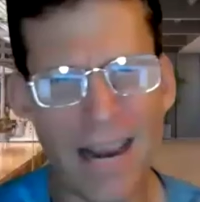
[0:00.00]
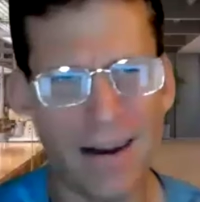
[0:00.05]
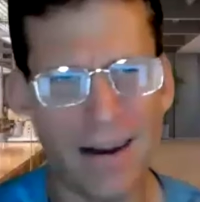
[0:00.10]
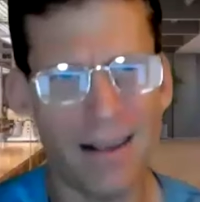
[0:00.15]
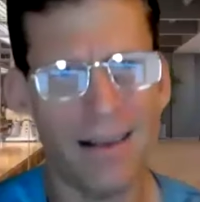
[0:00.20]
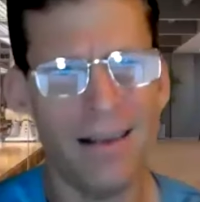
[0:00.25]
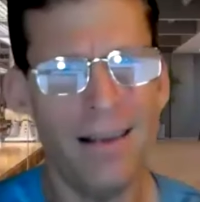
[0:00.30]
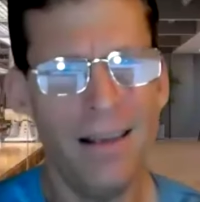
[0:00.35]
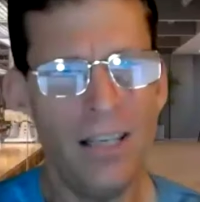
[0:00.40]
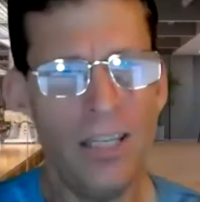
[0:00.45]

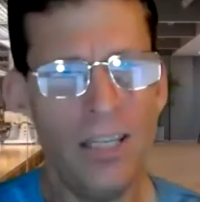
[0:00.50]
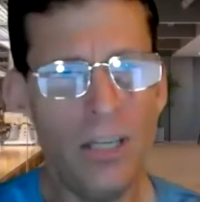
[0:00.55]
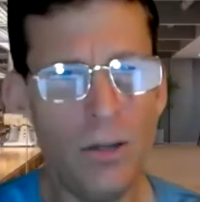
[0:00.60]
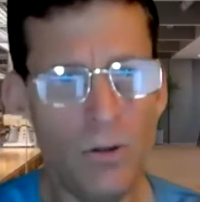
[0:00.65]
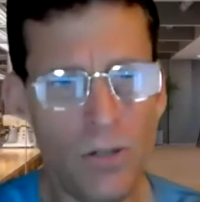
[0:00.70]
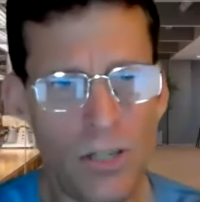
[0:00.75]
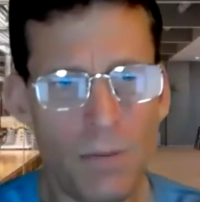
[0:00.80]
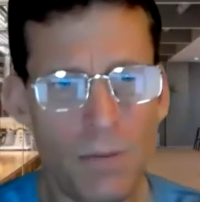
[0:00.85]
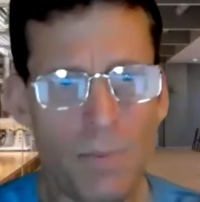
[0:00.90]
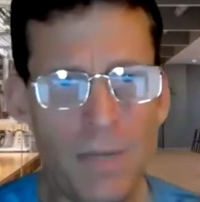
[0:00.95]
data
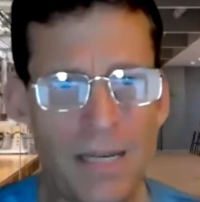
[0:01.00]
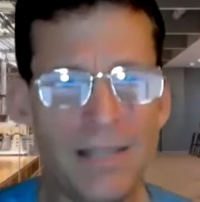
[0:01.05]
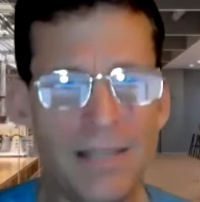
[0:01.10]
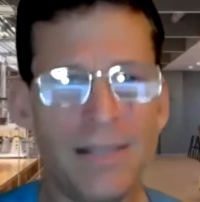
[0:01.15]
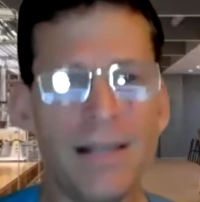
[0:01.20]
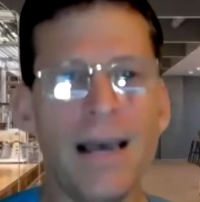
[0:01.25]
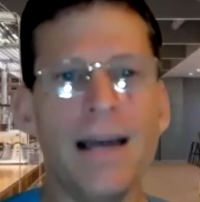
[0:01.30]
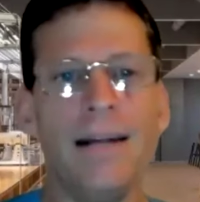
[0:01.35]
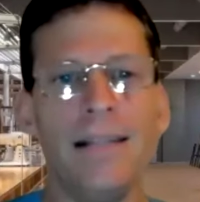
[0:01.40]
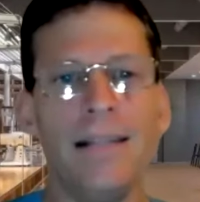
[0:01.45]
you should be
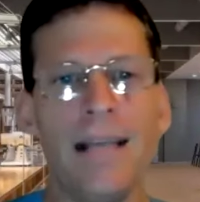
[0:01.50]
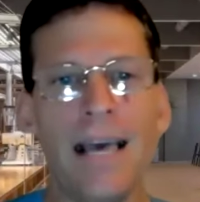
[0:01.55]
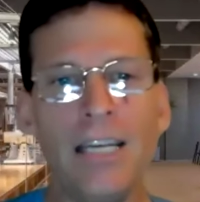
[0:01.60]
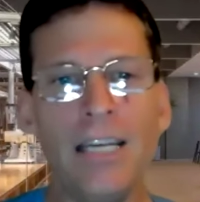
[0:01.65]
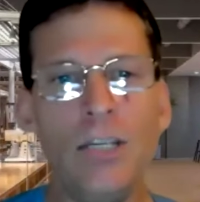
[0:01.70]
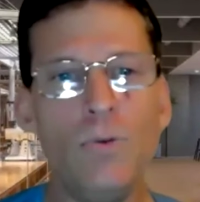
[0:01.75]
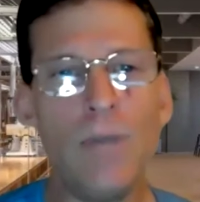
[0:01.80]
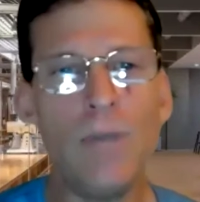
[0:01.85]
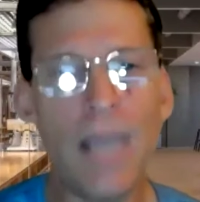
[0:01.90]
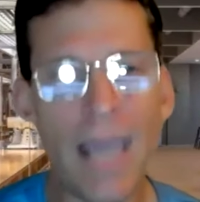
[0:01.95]
deciding that
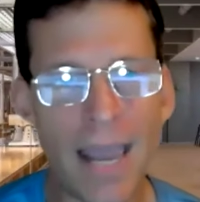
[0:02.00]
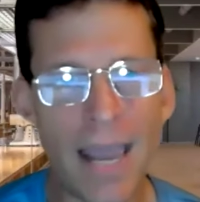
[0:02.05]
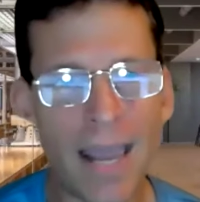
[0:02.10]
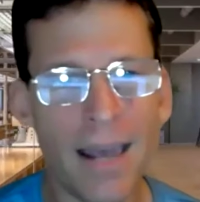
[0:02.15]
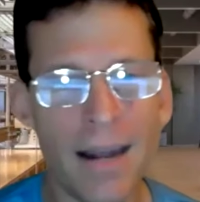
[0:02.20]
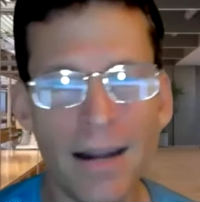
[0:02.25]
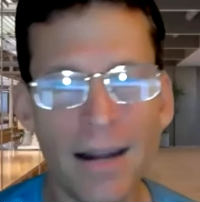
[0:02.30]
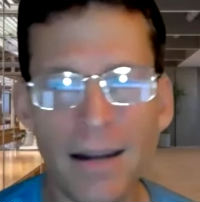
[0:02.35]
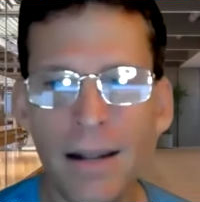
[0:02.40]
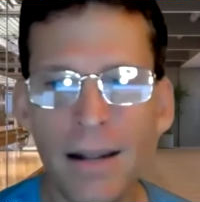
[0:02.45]
and you
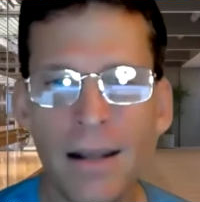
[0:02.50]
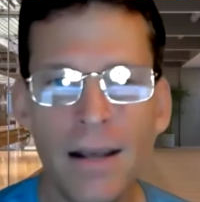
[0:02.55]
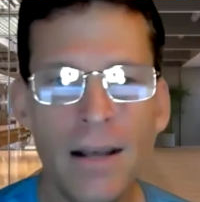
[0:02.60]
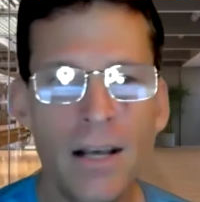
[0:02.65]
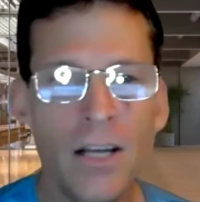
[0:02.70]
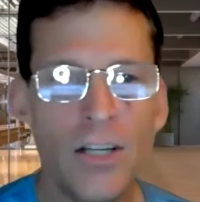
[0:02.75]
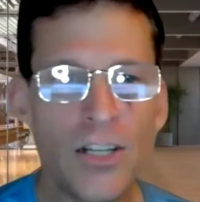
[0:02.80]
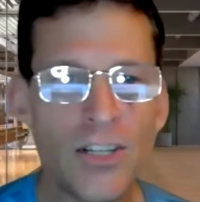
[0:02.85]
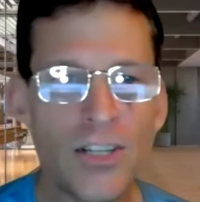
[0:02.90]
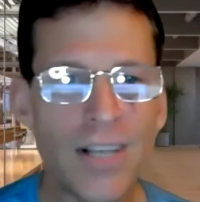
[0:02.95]
can
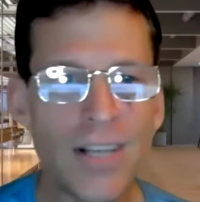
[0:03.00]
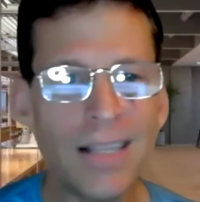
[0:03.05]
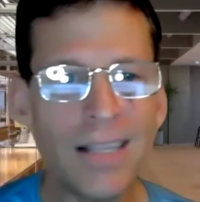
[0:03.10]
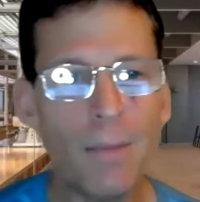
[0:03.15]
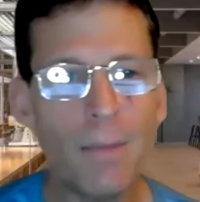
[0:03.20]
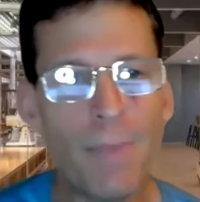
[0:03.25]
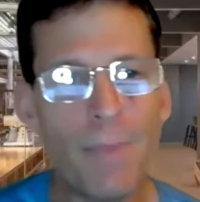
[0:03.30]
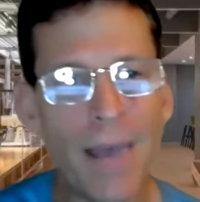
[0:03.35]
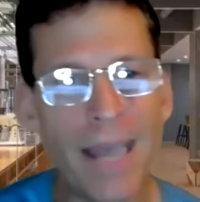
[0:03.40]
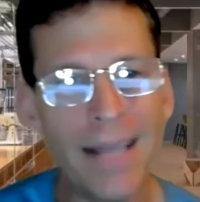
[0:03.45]
just
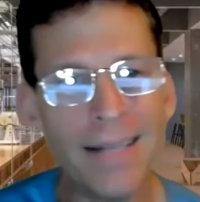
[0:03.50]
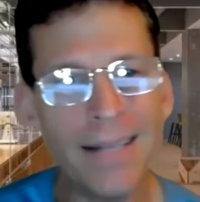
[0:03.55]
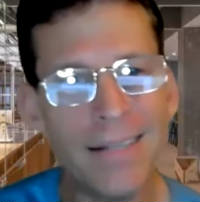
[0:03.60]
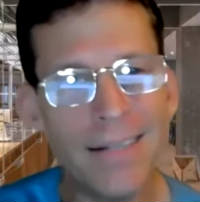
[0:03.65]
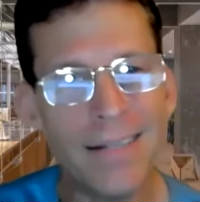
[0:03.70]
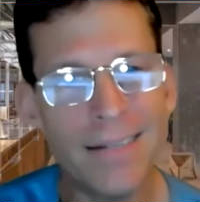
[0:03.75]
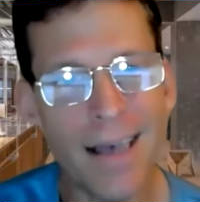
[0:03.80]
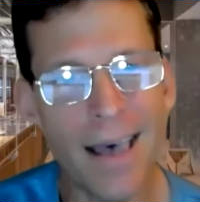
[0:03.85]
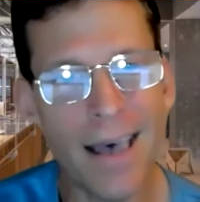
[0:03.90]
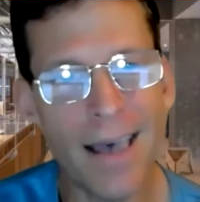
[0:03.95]
like the banks
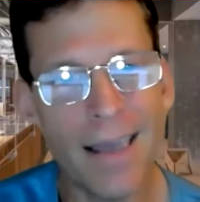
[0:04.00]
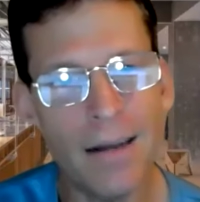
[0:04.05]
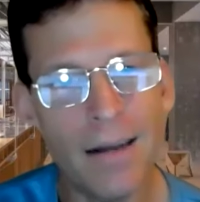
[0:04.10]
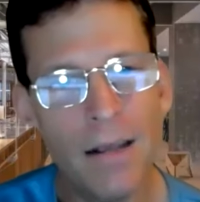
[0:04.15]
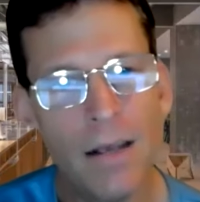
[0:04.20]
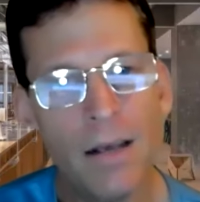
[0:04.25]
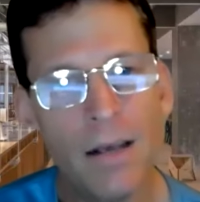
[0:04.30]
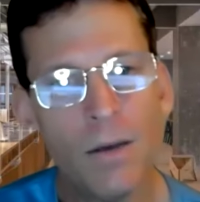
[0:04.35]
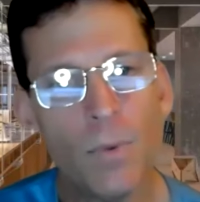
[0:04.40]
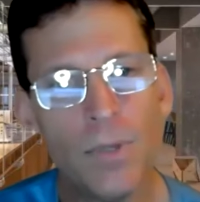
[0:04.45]

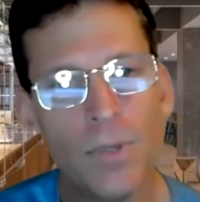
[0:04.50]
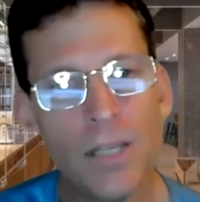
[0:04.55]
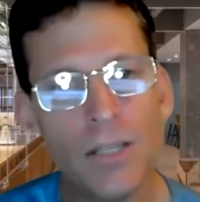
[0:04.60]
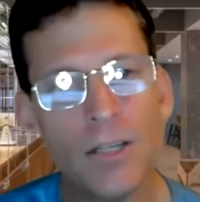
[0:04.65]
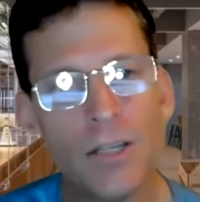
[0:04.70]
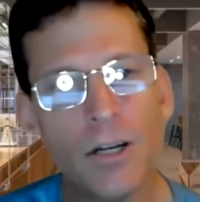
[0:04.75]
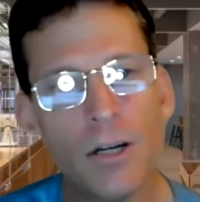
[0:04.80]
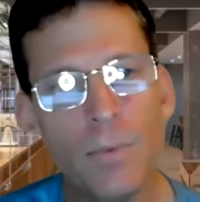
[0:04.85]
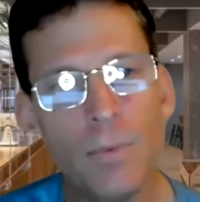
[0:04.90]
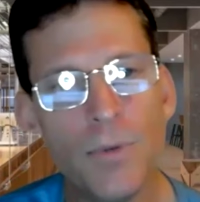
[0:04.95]
decide what
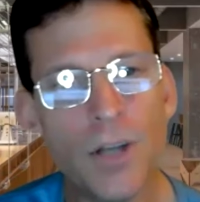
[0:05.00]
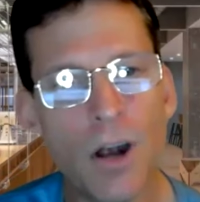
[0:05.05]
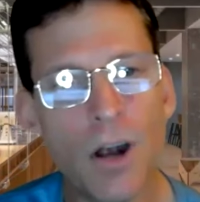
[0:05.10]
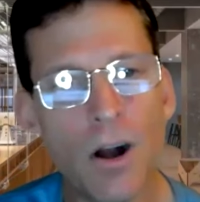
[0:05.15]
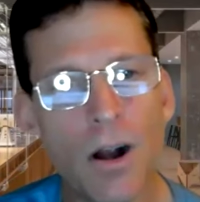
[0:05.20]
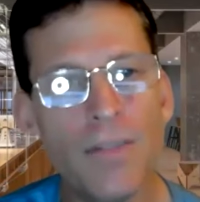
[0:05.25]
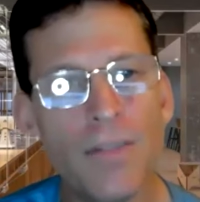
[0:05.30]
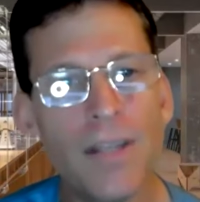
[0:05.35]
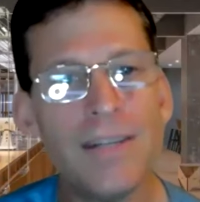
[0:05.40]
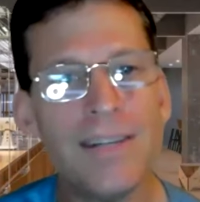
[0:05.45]
the terms
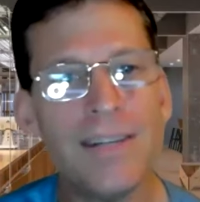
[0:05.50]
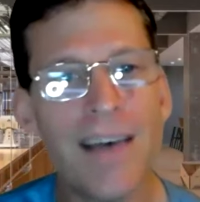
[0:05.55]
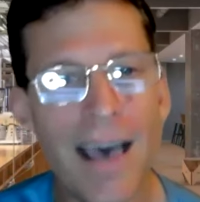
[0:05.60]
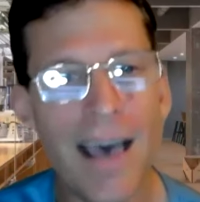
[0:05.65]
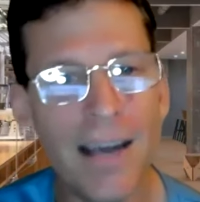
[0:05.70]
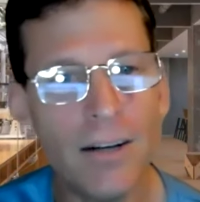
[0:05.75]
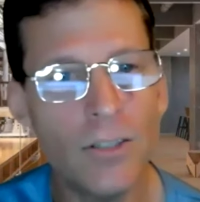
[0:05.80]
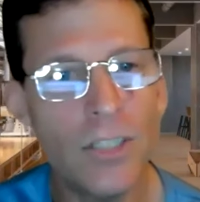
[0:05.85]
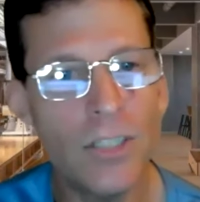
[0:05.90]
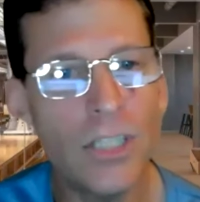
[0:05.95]
are on the
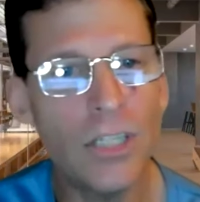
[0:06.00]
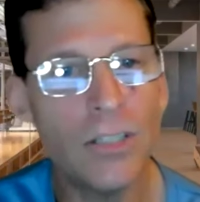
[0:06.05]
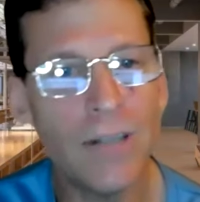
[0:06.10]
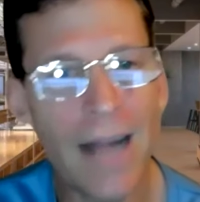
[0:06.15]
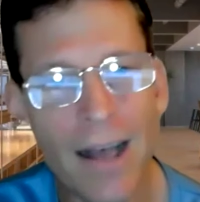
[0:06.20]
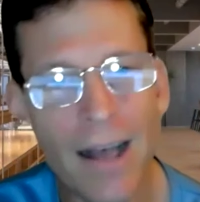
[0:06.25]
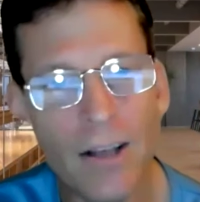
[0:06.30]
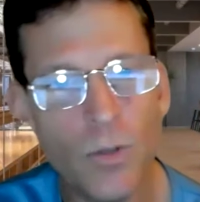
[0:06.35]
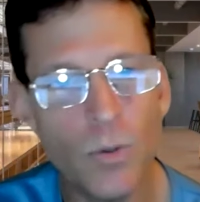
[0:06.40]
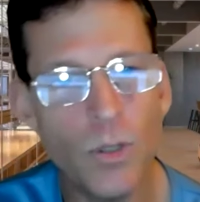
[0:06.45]
title to your
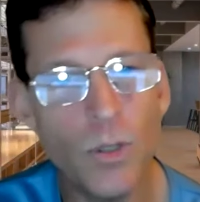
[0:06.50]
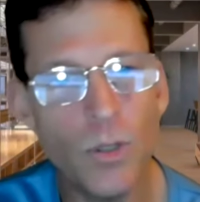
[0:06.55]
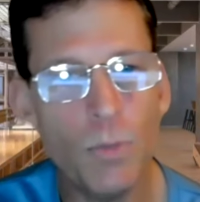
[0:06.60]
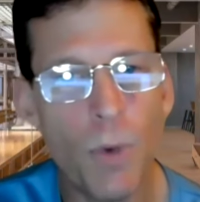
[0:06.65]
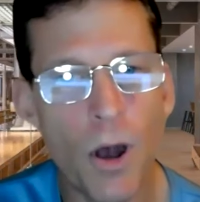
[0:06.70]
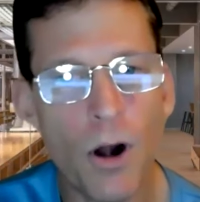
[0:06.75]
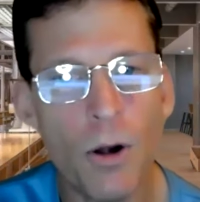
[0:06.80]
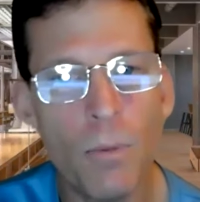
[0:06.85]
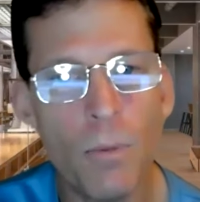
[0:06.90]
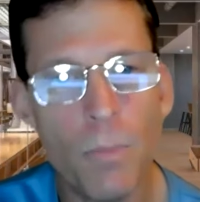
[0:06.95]
house when you
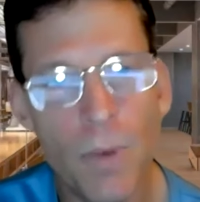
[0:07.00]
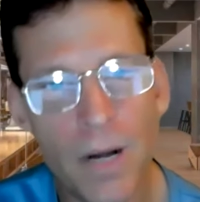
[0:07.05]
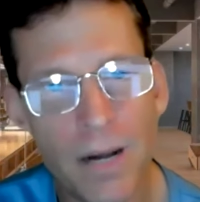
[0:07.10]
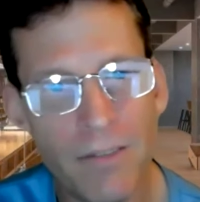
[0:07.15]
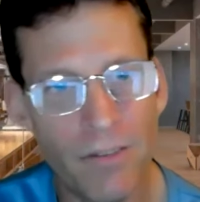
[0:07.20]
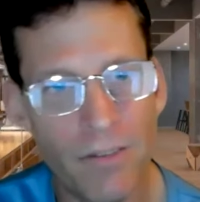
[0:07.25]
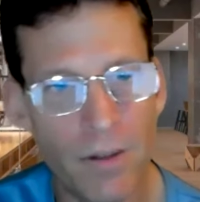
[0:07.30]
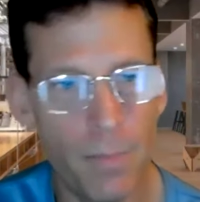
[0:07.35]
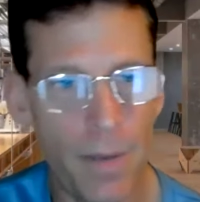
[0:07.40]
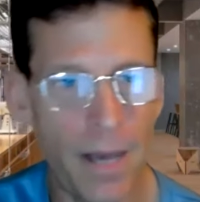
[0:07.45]
borrow
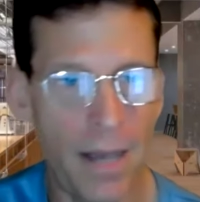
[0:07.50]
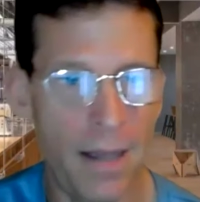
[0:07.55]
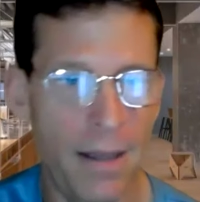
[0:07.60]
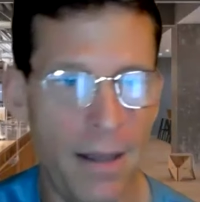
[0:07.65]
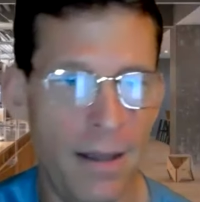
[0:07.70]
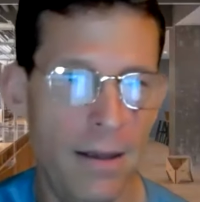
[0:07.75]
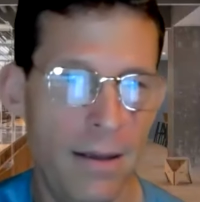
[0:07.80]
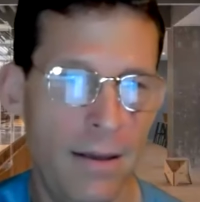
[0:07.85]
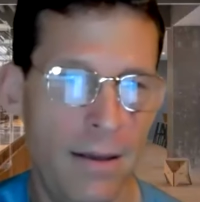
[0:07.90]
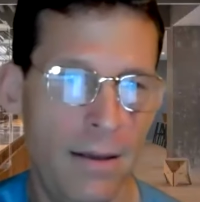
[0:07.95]
money from the
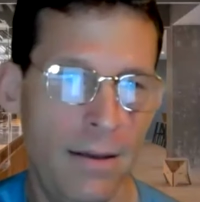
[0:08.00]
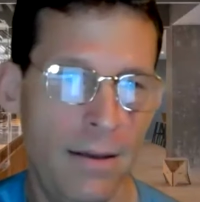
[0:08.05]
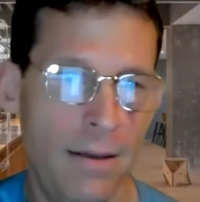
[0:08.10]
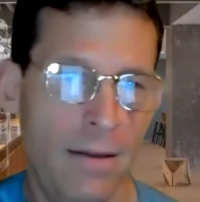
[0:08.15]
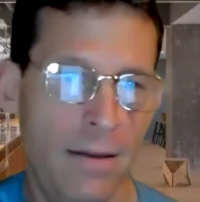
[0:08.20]
bank